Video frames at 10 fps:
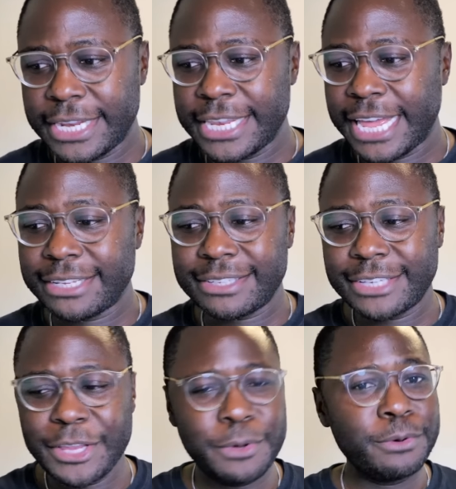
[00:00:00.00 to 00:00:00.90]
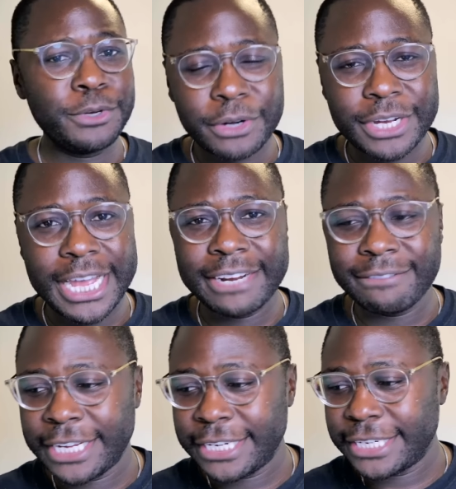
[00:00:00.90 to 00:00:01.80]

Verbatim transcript: Now, let's say you, you were kind of late,